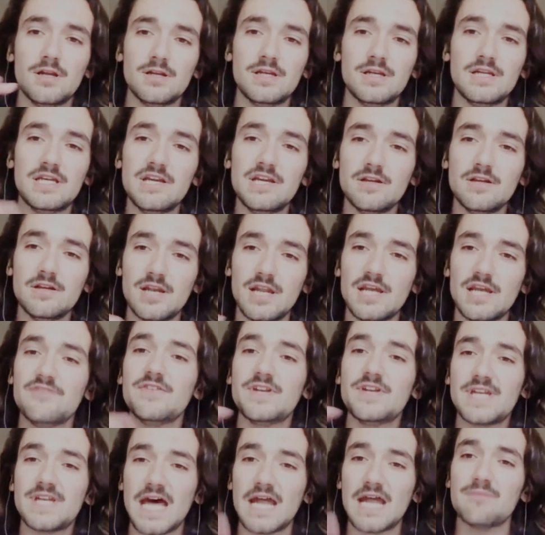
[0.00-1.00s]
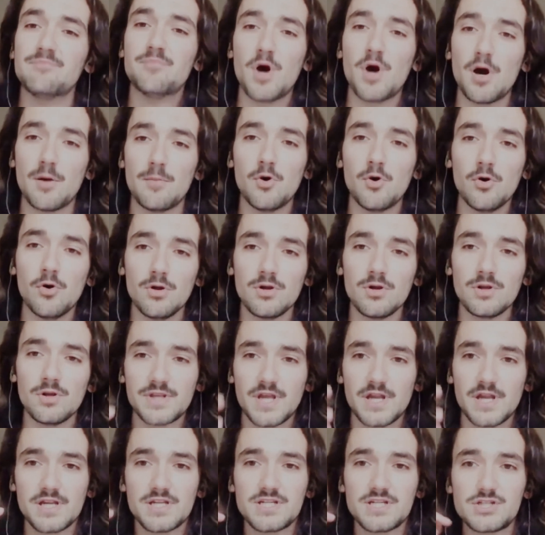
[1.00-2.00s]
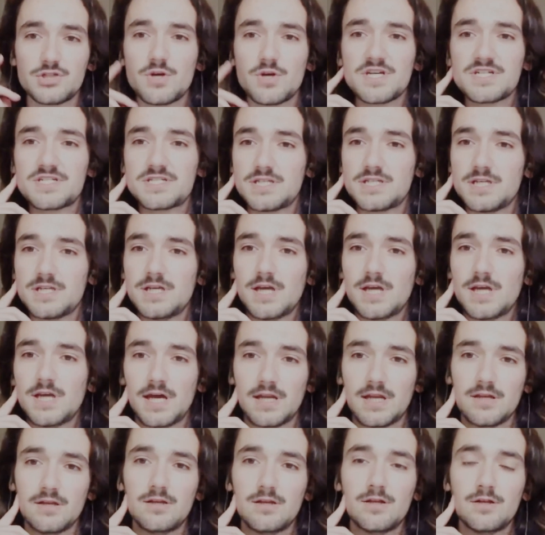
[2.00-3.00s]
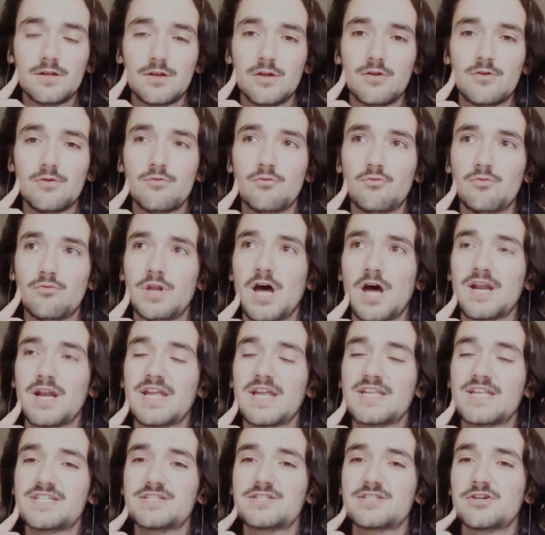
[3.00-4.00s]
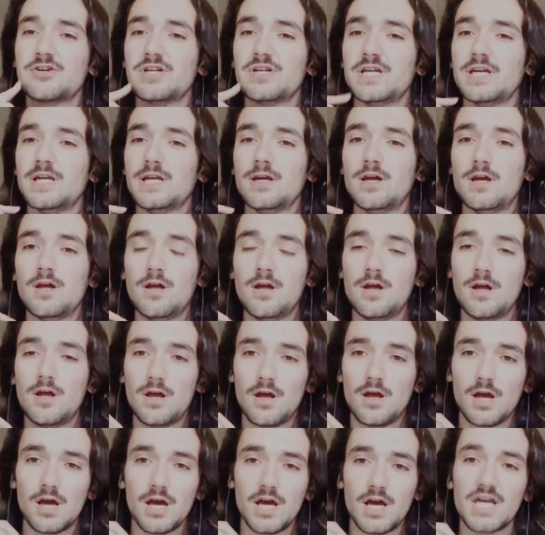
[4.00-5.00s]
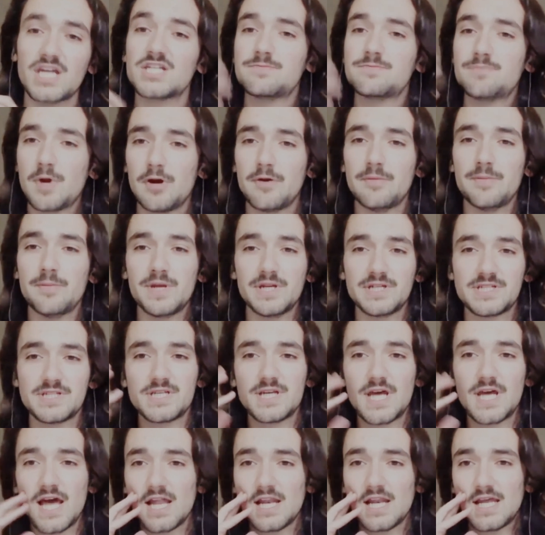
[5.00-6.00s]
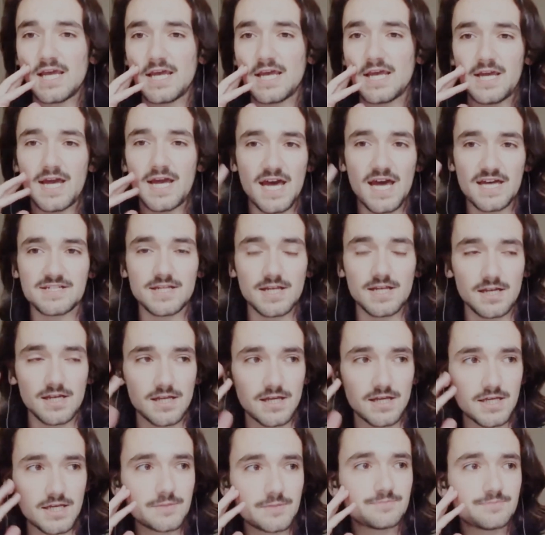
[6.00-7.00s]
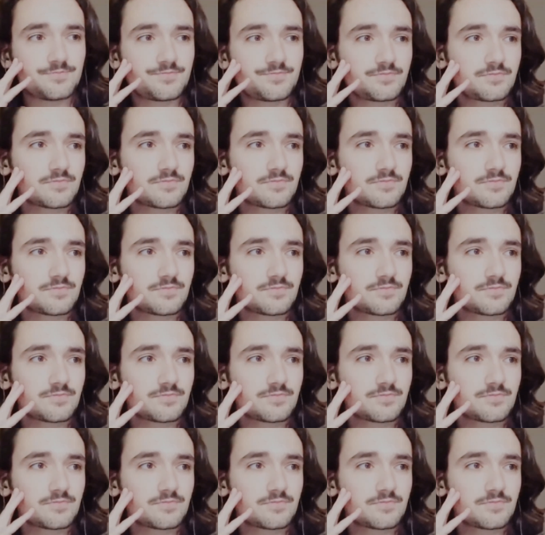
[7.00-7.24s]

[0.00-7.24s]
live in that bubble that is USC and not necessarily experiment LA as LA.